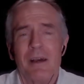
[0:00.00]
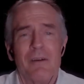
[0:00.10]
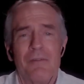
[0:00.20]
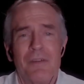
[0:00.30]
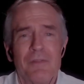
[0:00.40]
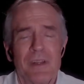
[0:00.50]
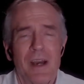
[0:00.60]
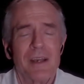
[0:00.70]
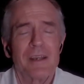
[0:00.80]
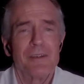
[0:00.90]
50
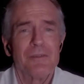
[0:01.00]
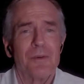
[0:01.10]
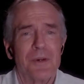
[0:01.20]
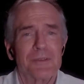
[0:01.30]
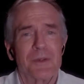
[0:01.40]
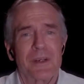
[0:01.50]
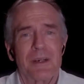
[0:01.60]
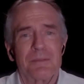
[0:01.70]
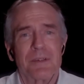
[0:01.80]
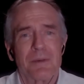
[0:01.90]
IQ points when it
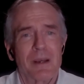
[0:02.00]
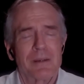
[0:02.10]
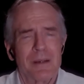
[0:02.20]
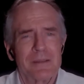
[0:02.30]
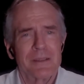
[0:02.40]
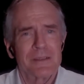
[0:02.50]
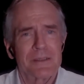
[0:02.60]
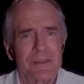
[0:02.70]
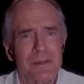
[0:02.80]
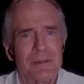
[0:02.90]
comes to recognizing
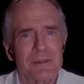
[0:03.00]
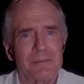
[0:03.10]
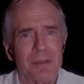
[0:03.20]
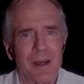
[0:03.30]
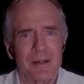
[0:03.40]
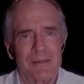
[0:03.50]
certain patterns.